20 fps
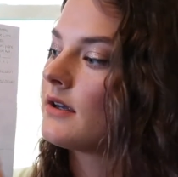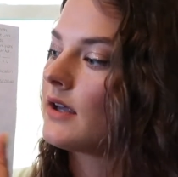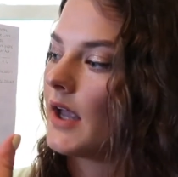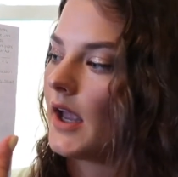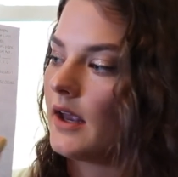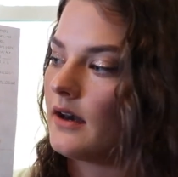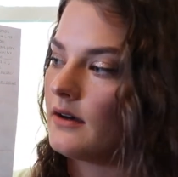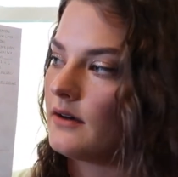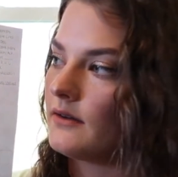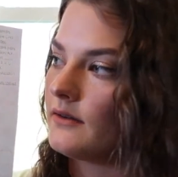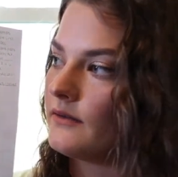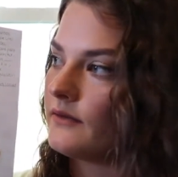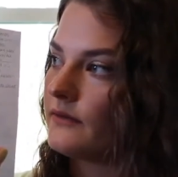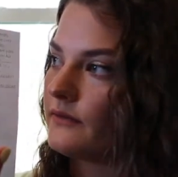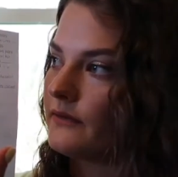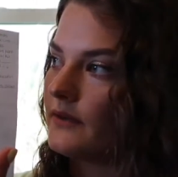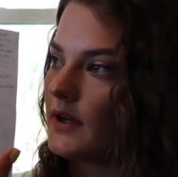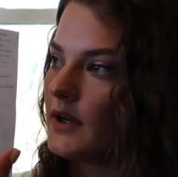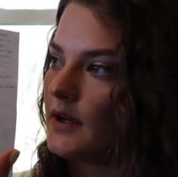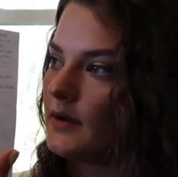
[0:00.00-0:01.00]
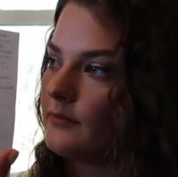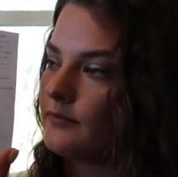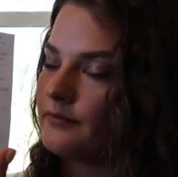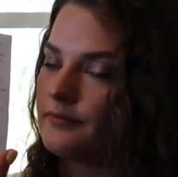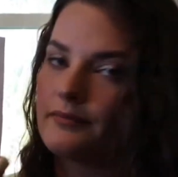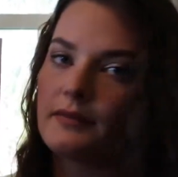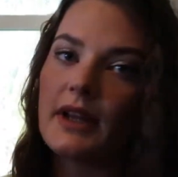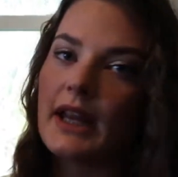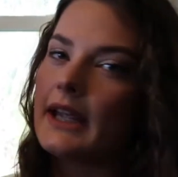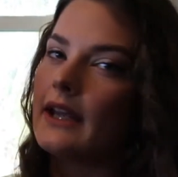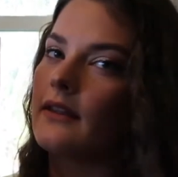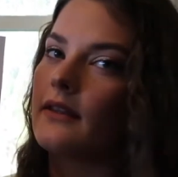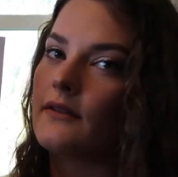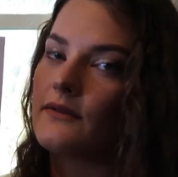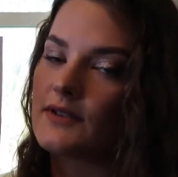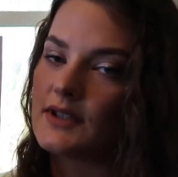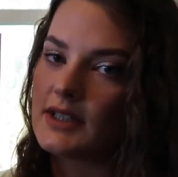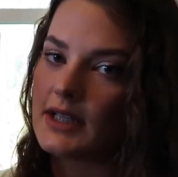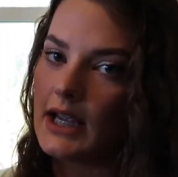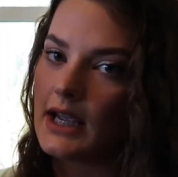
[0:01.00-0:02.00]
Kind of length
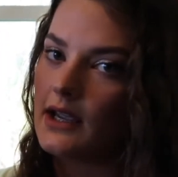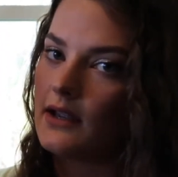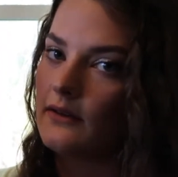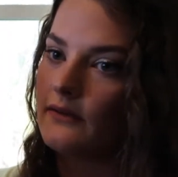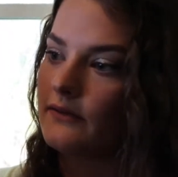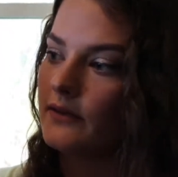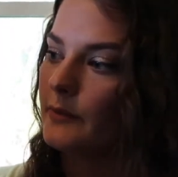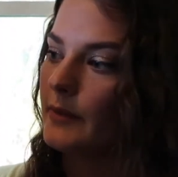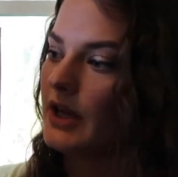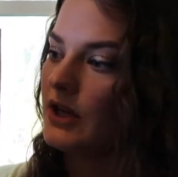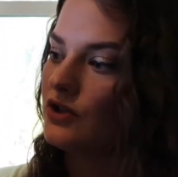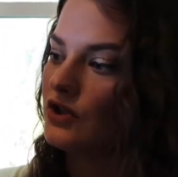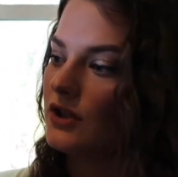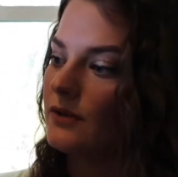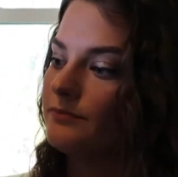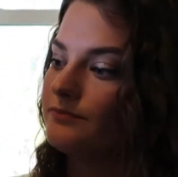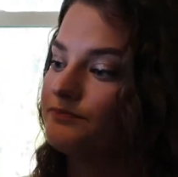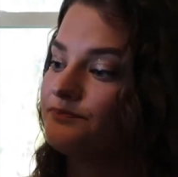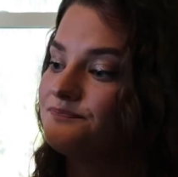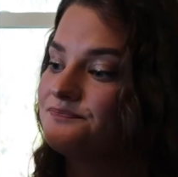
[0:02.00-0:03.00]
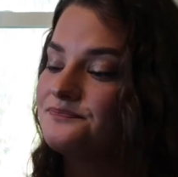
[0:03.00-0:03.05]
of stay information.